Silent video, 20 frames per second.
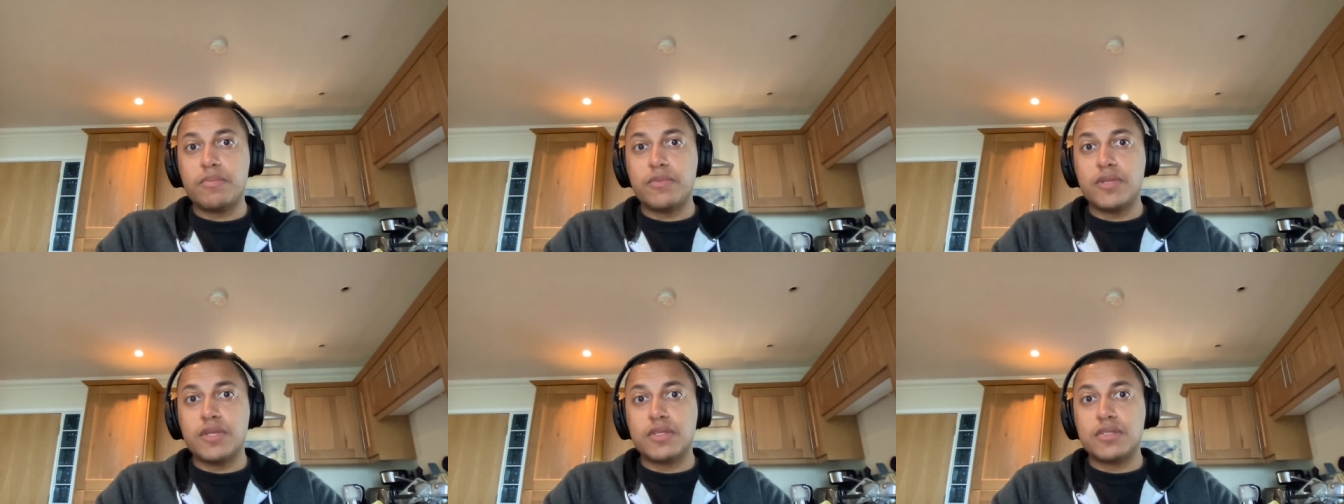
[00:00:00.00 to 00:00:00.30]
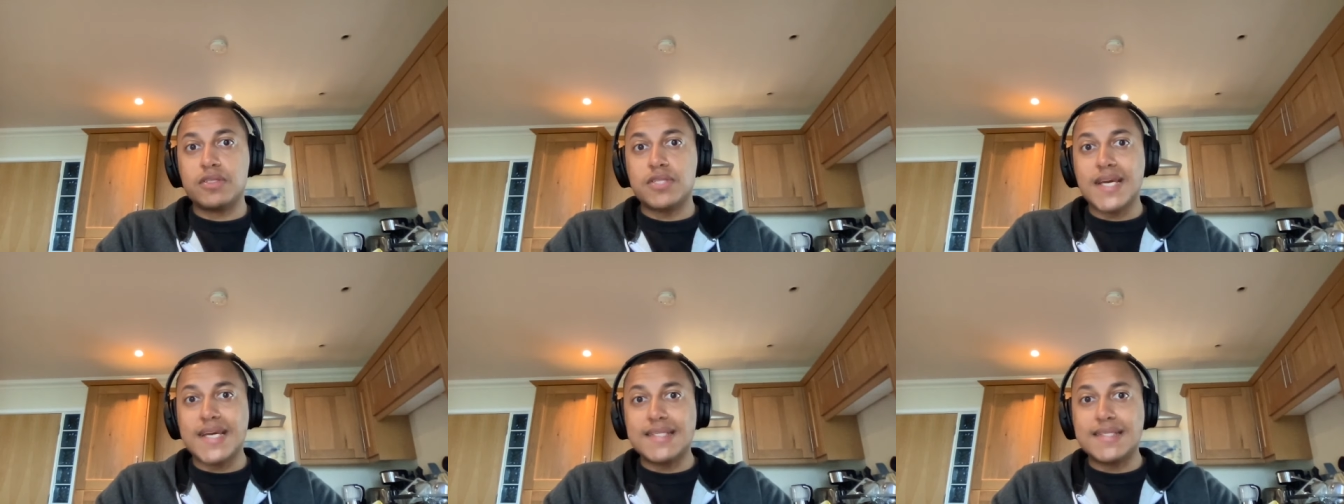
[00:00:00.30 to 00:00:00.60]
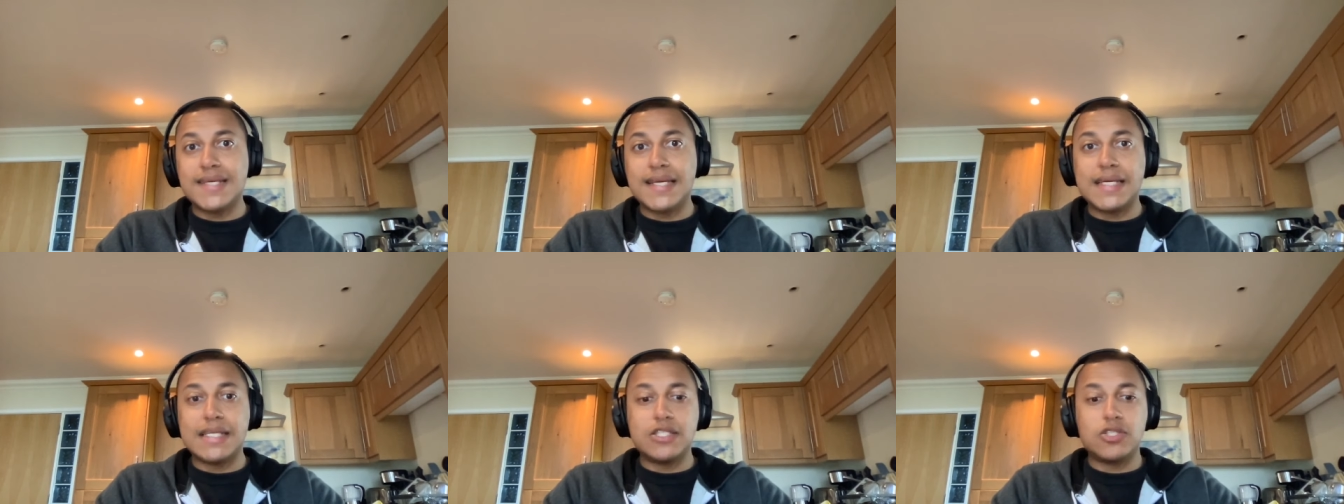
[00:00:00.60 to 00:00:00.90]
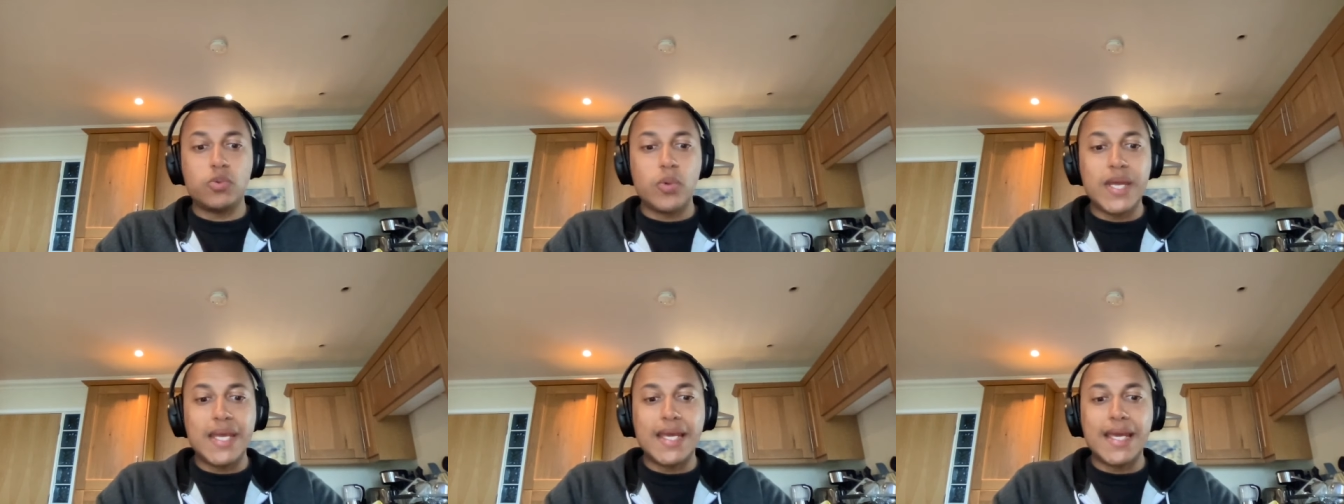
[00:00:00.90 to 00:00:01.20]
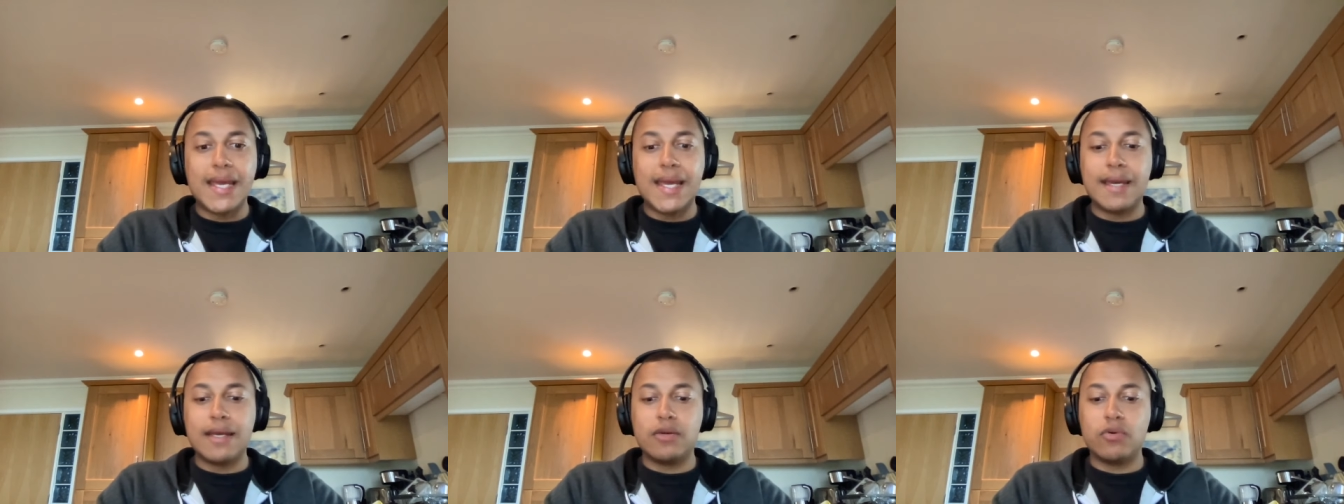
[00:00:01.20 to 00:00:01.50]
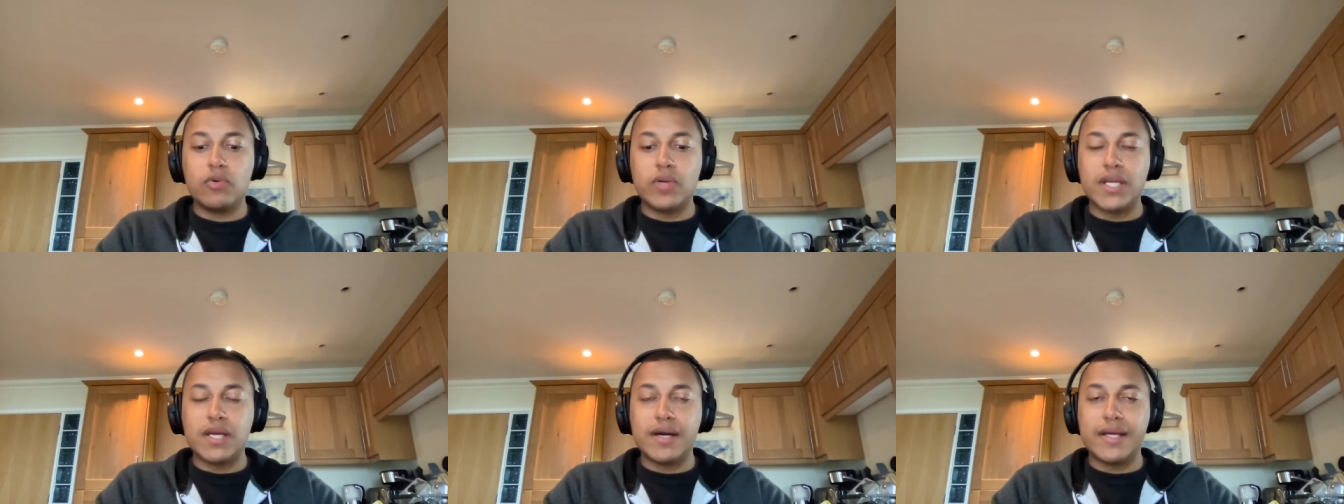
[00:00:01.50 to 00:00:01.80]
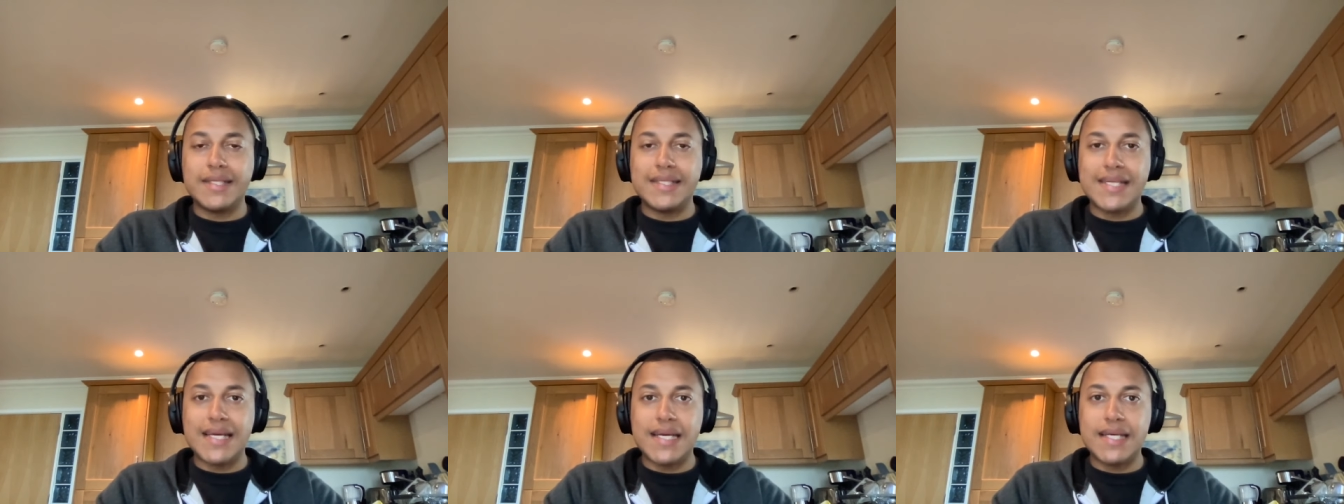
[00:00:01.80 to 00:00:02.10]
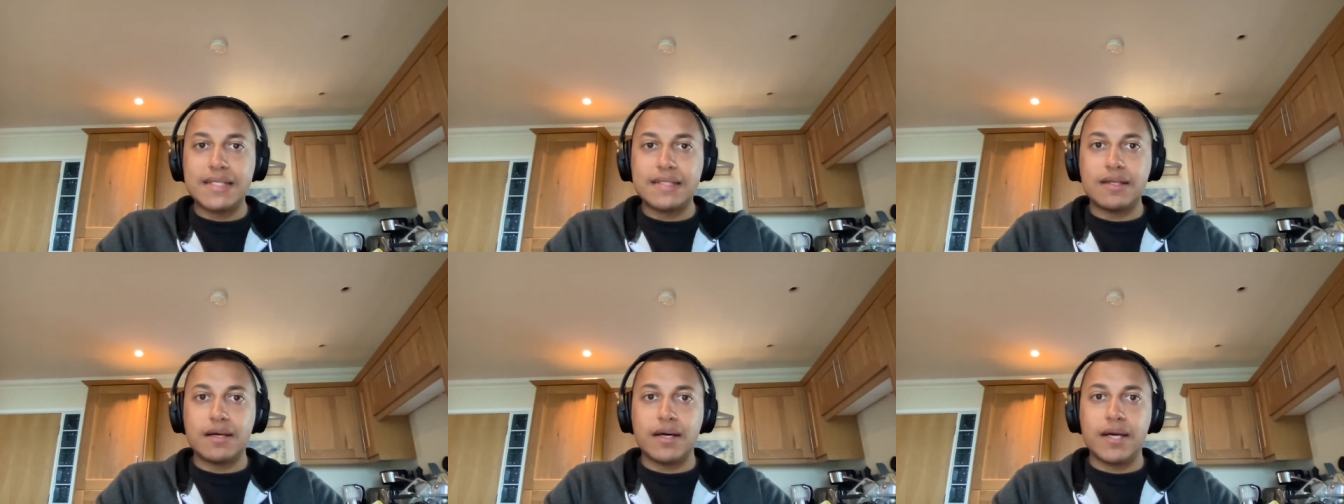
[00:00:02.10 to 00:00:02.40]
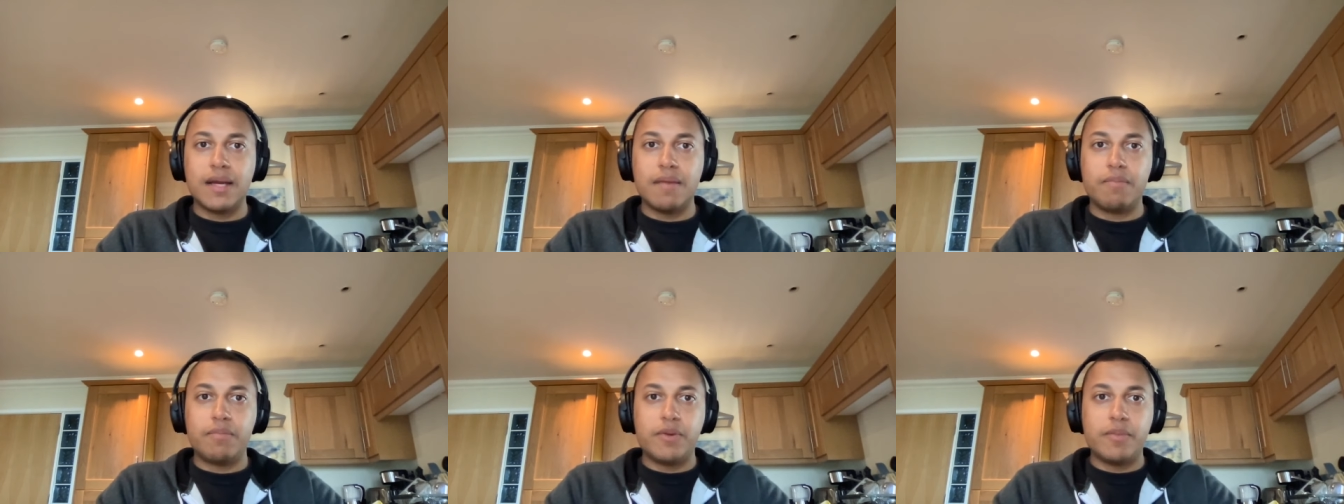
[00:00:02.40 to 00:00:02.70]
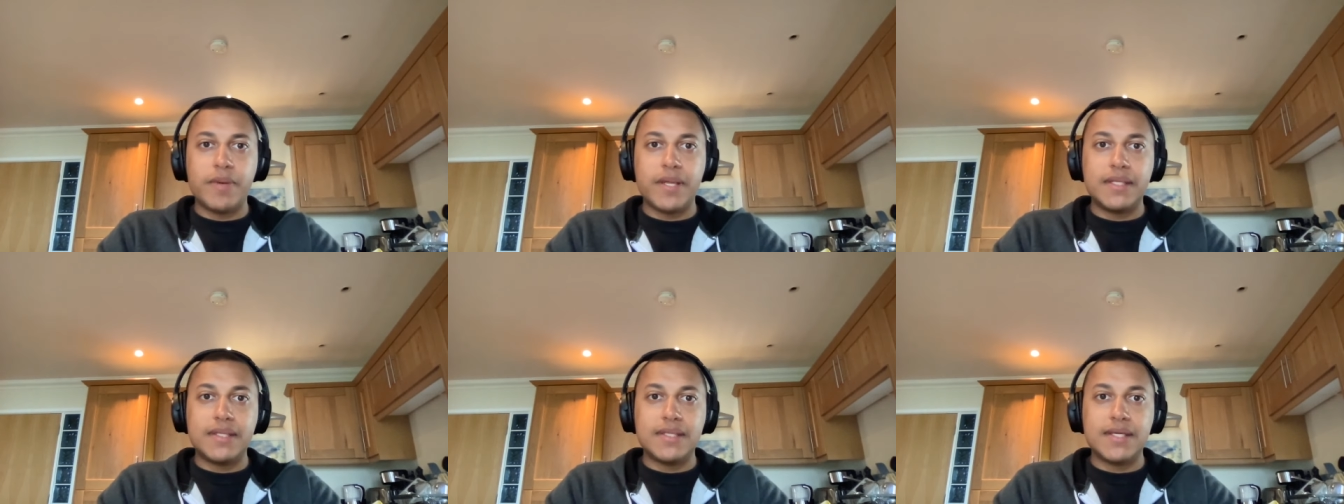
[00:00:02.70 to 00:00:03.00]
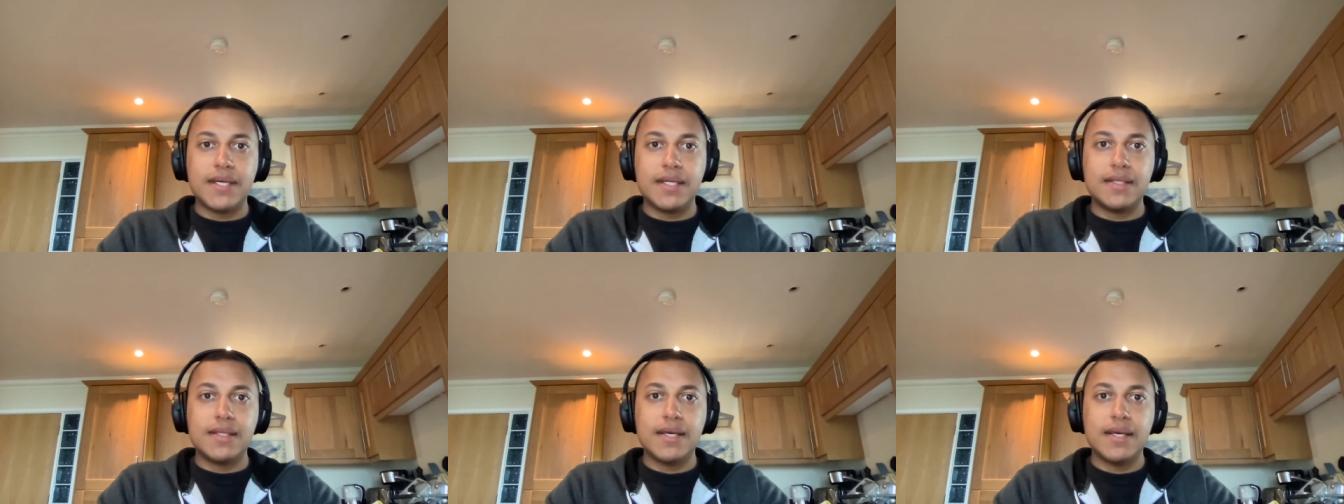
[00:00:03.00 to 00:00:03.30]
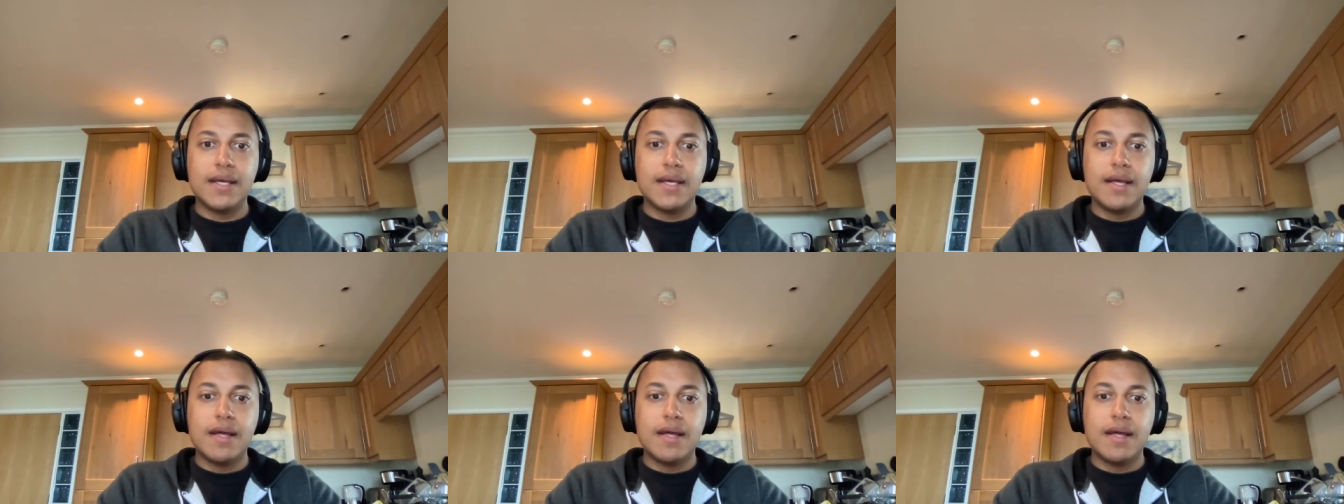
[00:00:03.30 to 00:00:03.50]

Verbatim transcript: the testing and tweaking and all the ideas that I implemented